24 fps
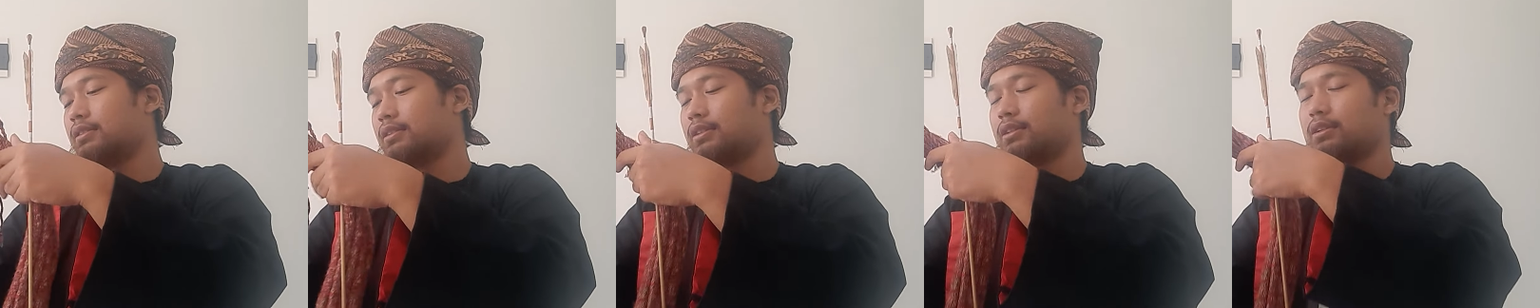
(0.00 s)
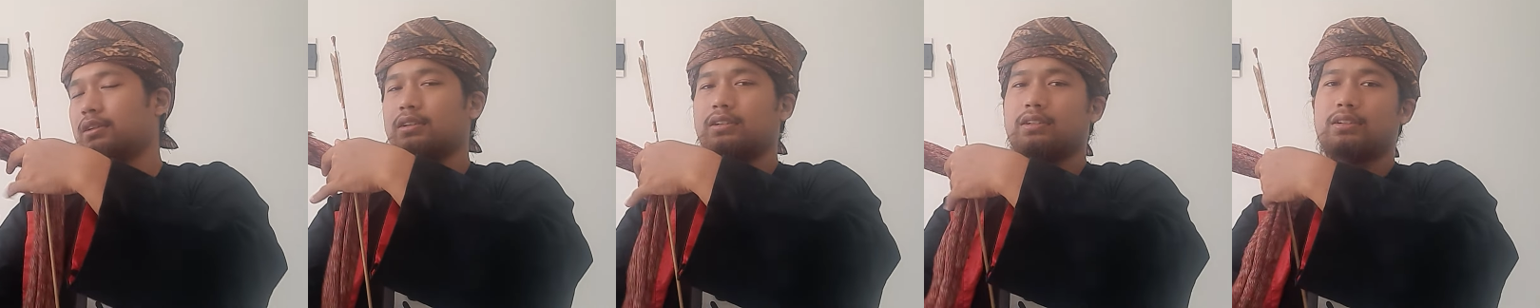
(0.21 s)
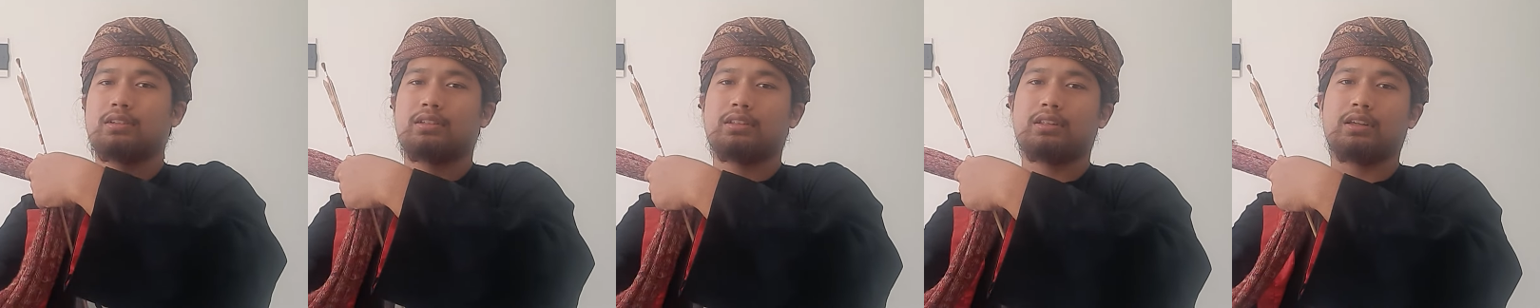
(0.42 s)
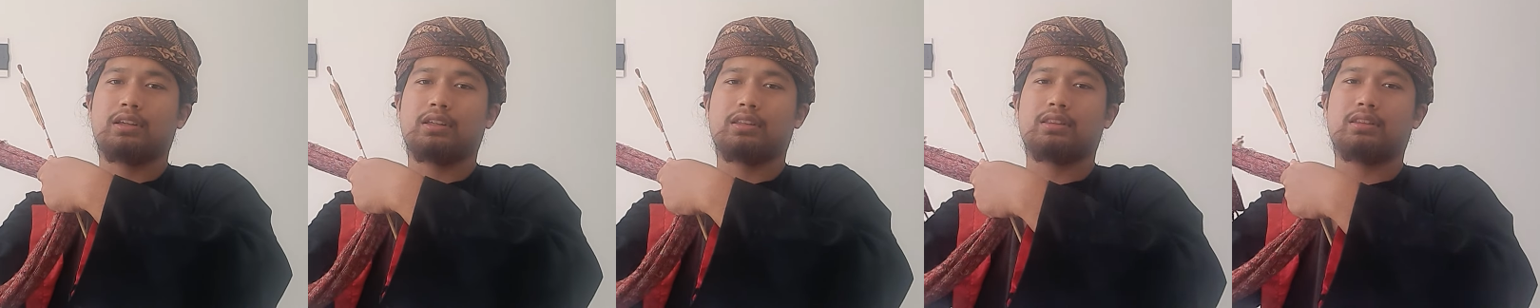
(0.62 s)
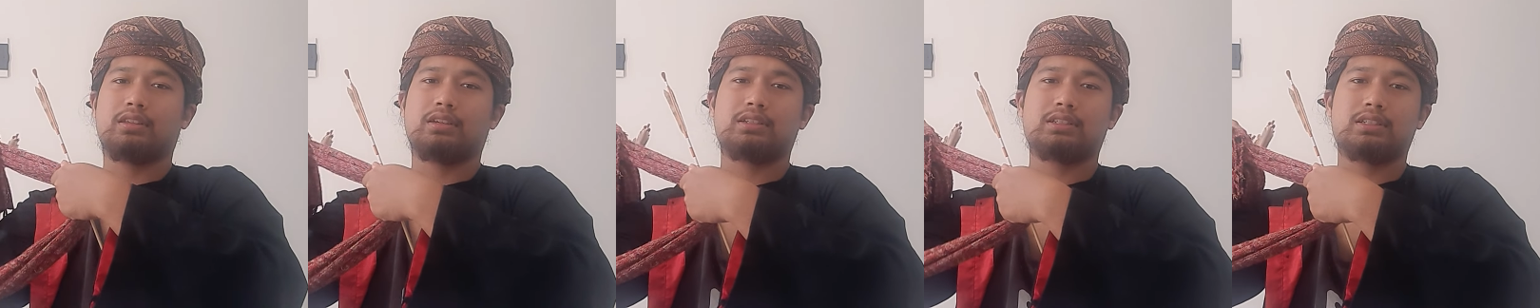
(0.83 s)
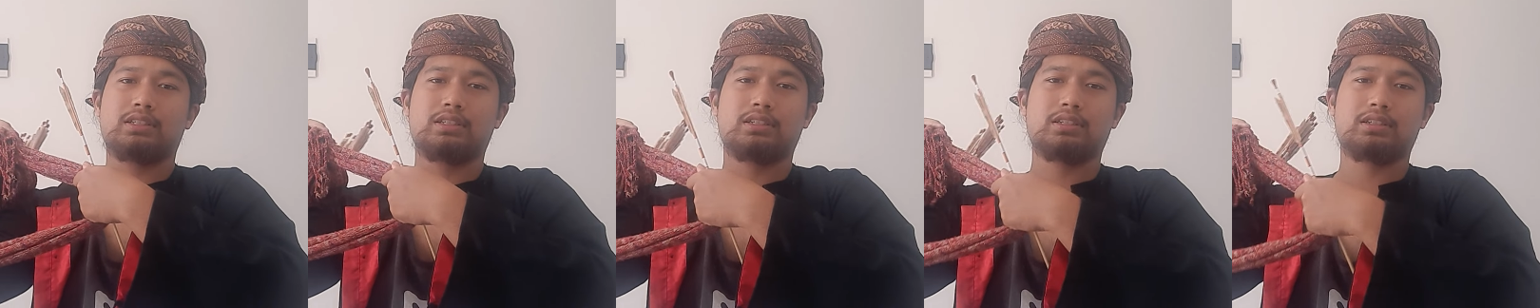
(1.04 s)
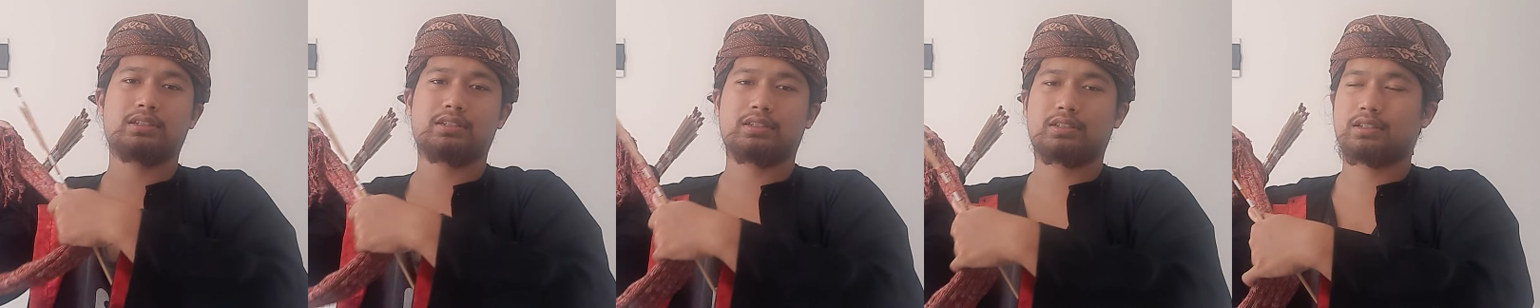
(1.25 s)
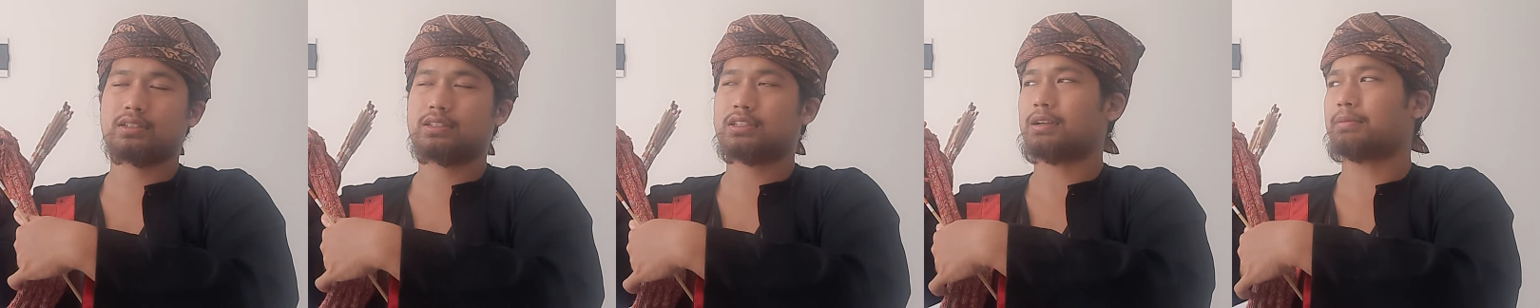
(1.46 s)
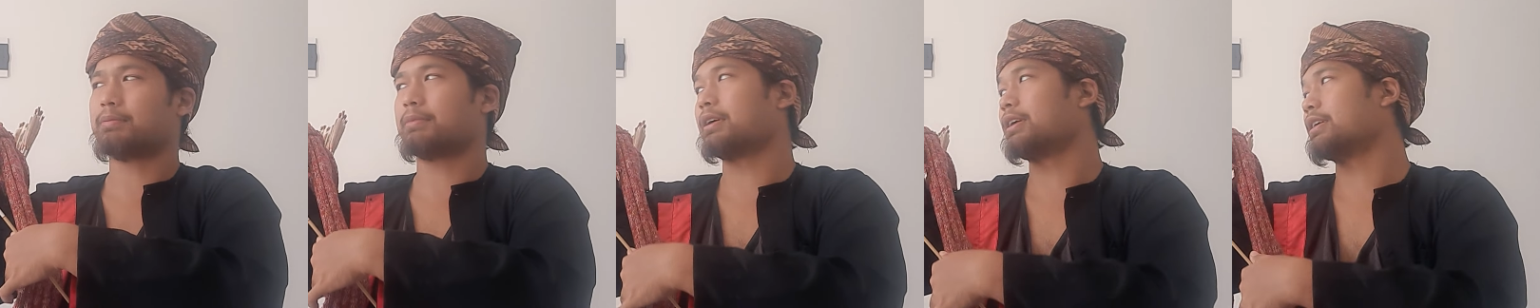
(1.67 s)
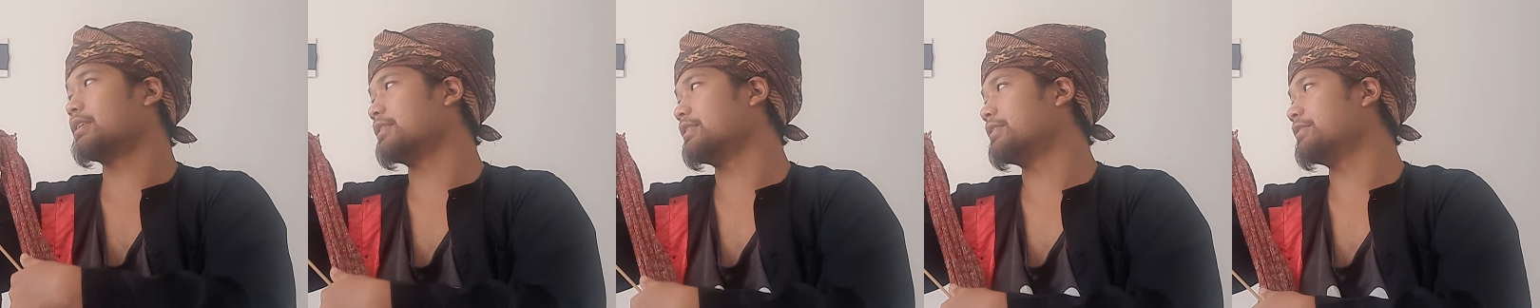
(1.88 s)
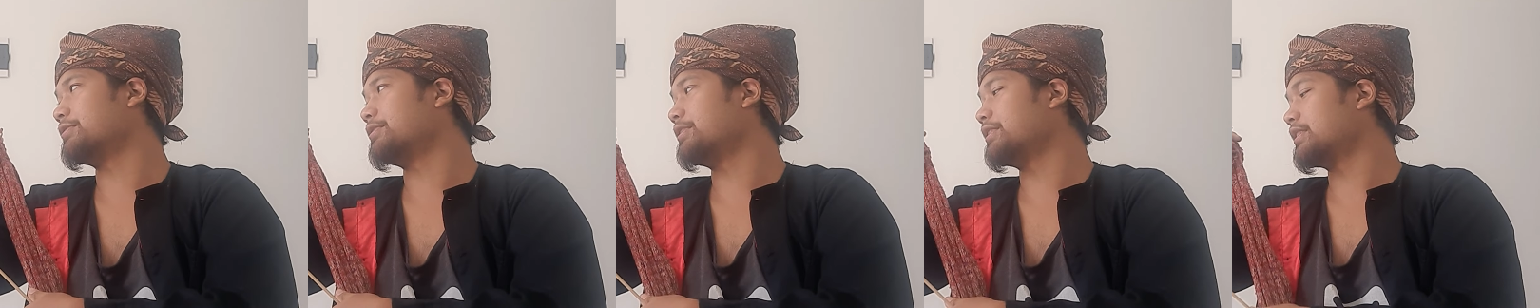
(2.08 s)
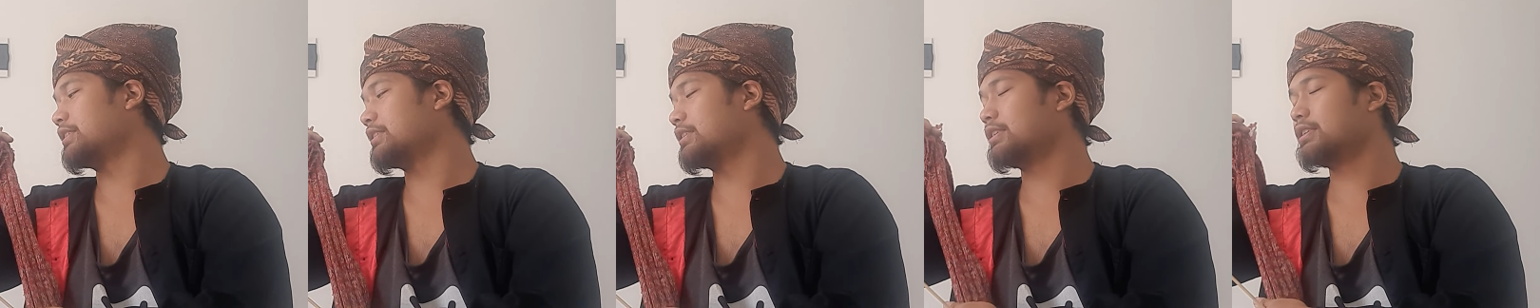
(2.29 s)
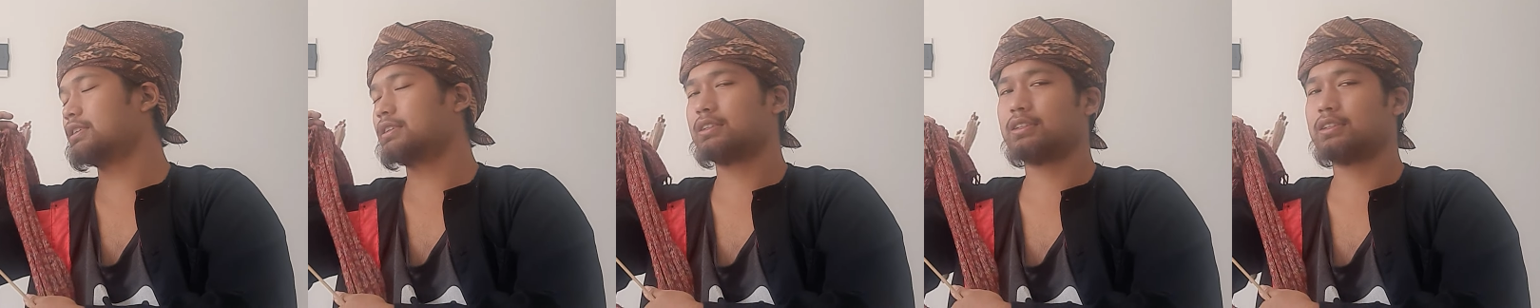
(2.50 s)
like this because I'm not in the field.